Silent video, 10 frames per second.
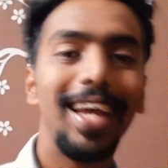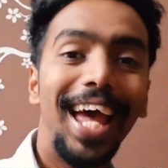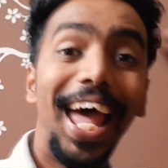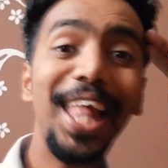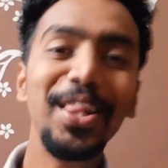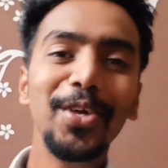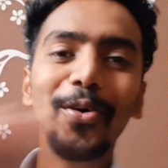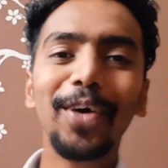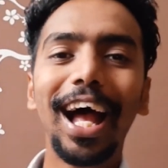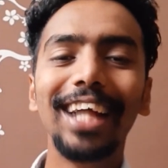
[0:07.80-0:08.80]

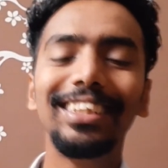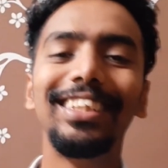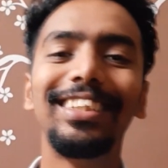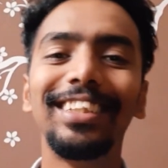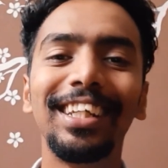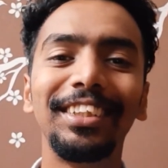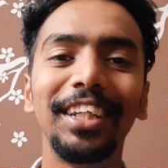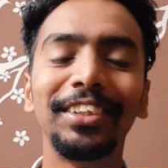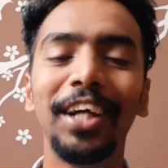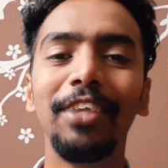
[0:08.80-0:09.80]
Hello guys, this is
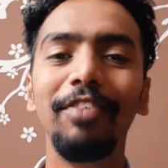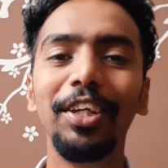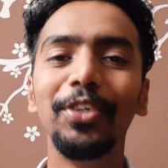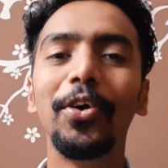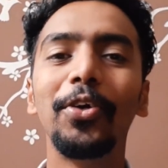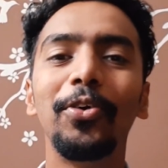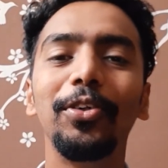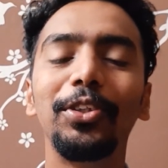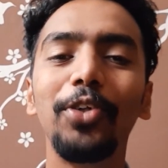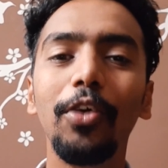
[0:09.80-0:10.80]
Harshang Salvi, your
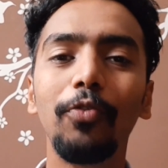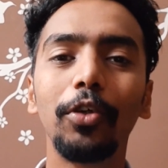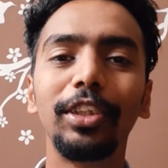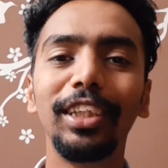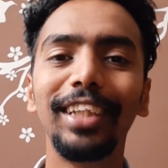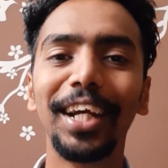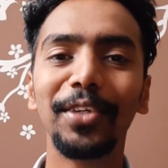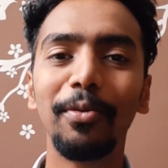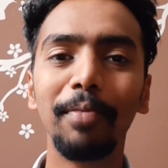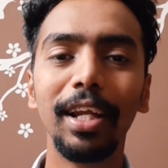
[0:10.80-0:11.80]
host. You are watching
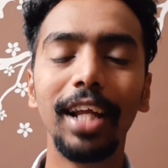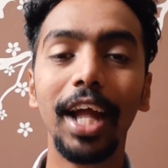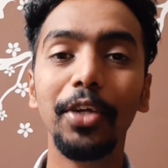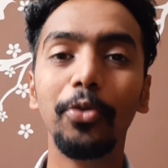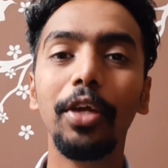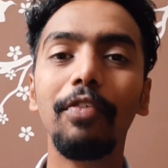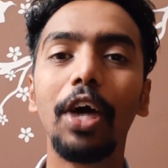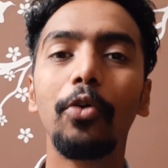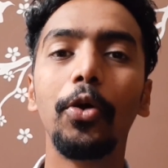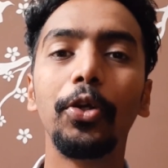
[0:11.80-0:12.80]
Techno Blend, and today we
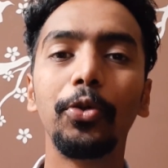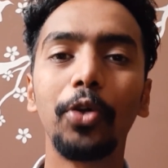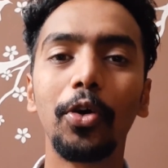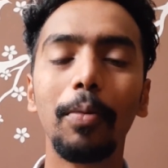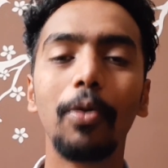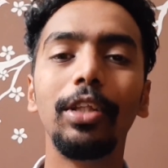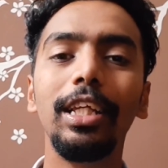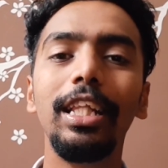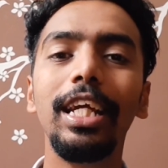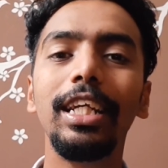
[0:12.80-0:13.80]
are going to talk about the
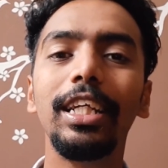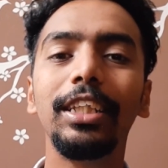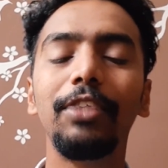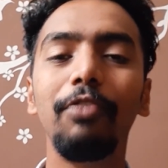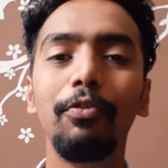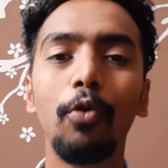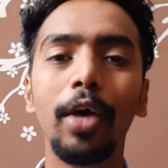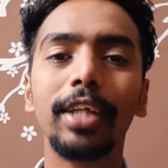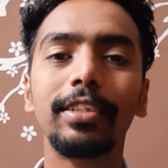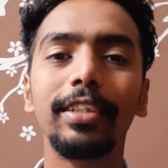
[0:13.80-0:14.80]
latest Vivo
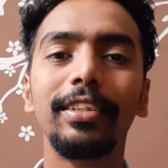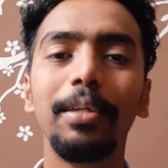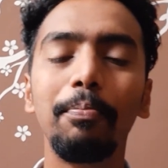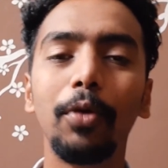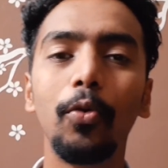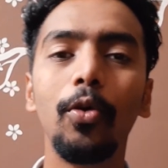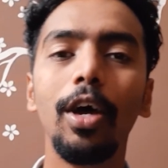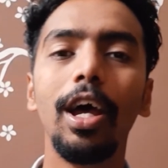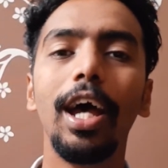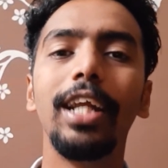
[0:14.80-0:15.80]
X60 Pro
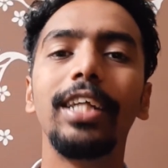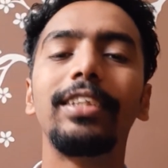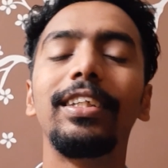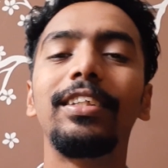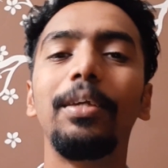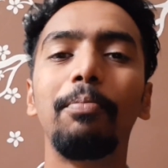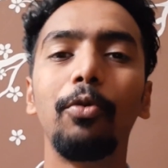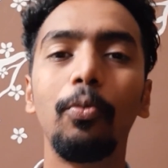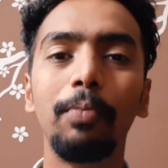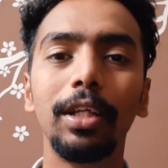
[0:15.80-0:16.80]
and X60
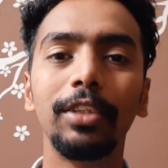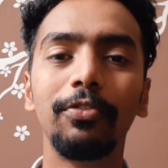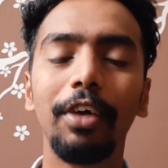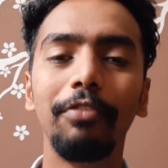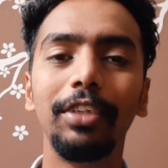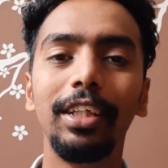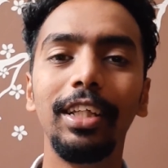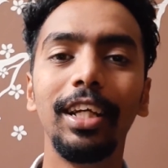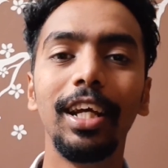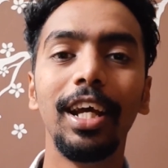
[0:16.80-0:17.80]
Pro Plus 5G.